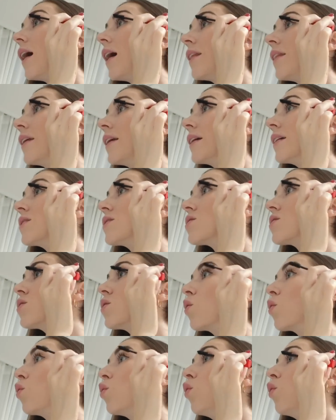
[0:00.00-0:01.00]
think it's
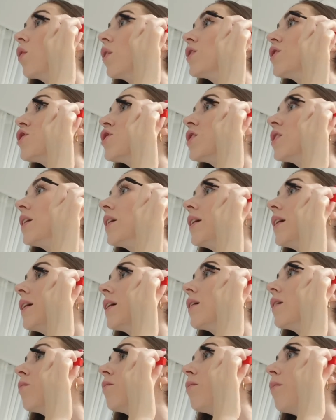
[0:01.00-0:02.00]
so cool that
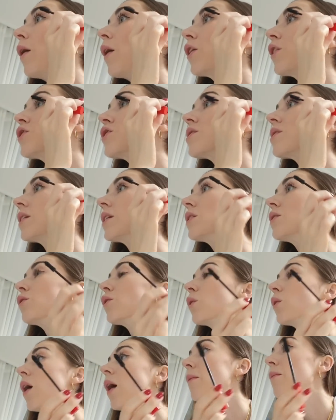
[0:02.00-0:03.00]
she partially
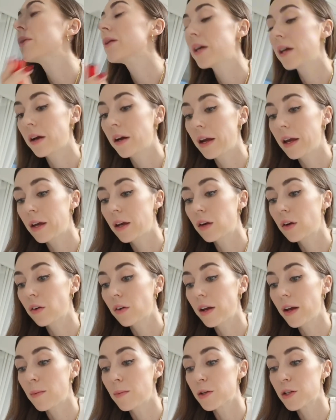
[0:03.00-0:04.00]
grew up here in
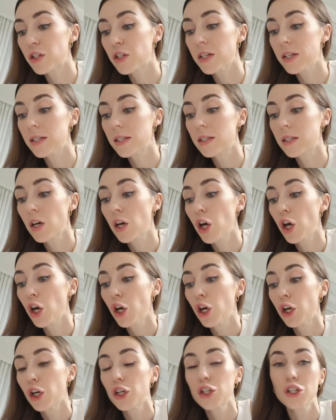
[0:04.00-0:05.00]
Korea, but she's
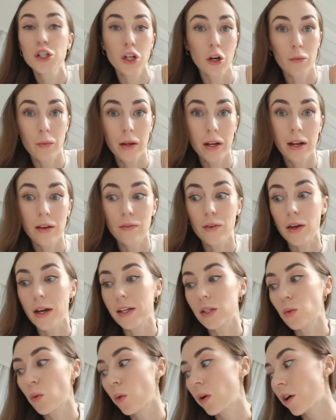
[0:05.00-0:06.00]
German, if you
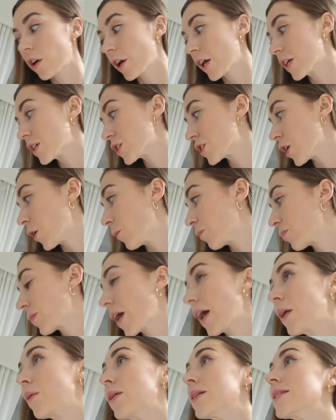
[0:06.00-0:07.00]
guys were wondering. So
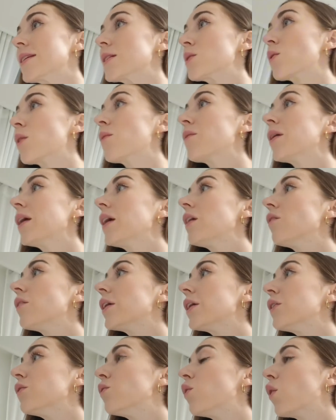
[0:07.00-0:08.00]
anyways, that's what I'm getting
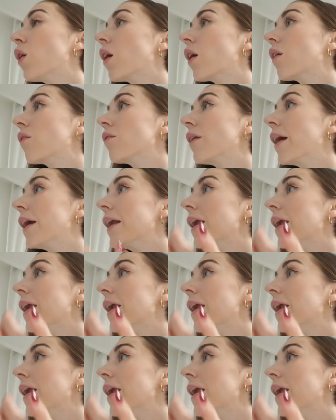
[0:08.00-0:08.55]
ready for right